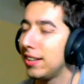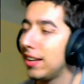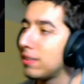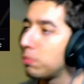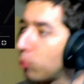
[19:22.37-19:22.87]

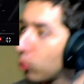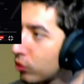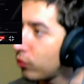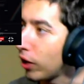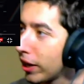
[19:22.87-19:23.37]
that's
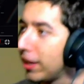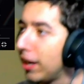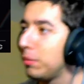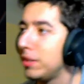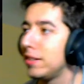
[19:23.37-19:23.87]
most fucking
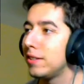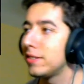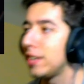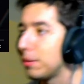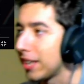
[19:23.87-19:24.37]
enemies in this
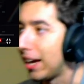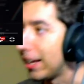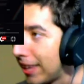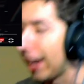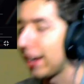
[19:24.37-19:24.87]
game's
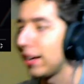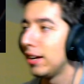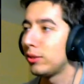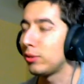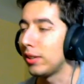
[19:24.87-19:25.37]
attack.
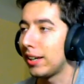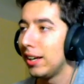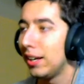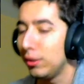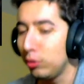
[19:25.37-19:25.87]
So like
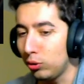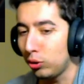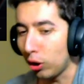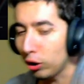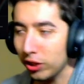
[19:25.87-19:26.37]
you
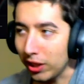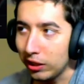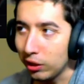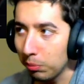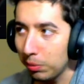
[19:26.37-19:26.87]
dodge a
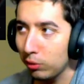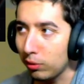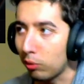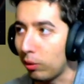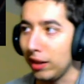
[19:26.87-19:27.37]
little bit to
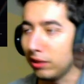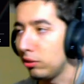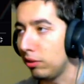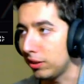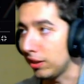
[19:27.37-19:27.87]
the right and
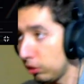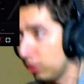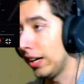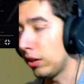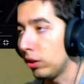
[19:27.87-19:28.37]
you're, you're
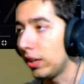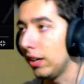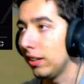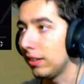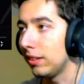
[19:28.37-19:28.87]
like, okay,
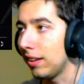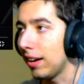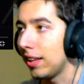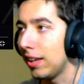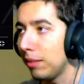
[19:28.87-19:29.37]
it's not
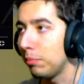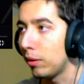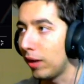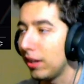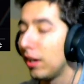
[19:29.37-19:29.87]
gonna hit me,
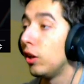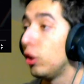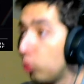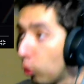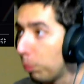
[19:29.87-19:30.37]
right?
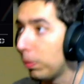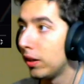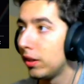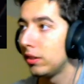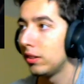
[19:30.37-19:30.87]
Nope.
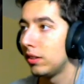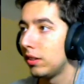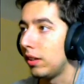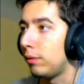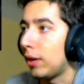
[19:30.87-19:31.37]

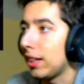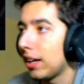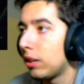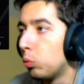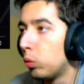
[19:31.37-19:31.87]
They fight
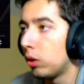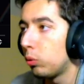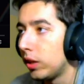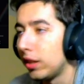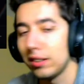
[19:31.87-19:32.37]
like a
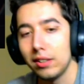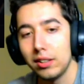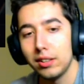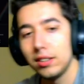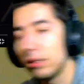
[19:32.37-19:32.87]
whirlwind.
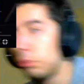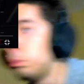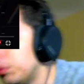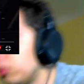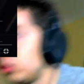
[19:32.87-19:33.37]
It's
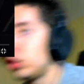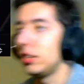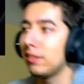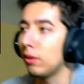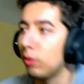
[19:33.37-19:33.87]
bullshit.
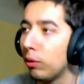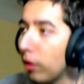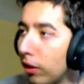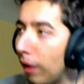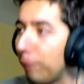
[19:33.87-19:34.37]
doesn't
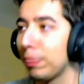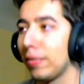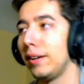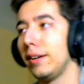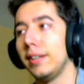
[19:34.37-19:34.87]

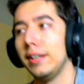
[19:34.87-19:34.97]
touch on that